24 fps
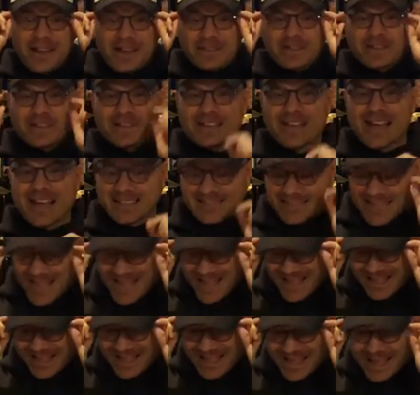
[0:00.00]
You have your glass
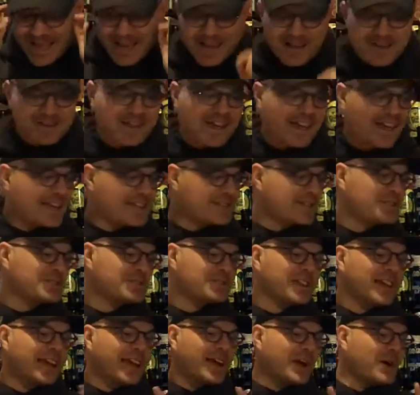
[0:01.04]
eye? Okay, because
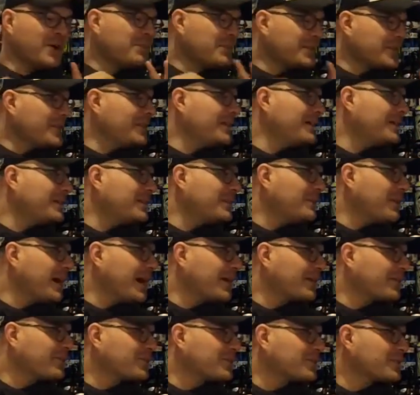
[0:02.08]
usually I open the
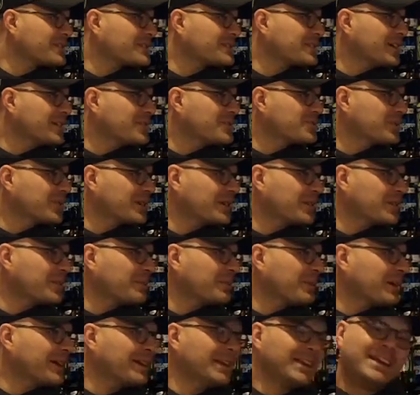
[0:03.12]
bottle for the stunt drinker,
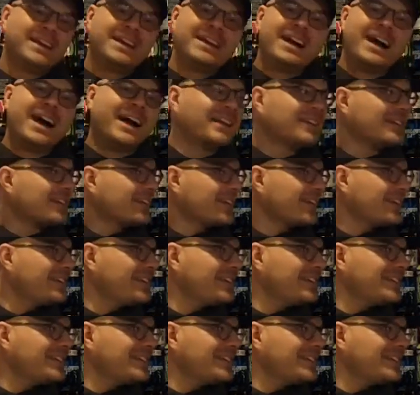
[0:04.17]
but I don't, can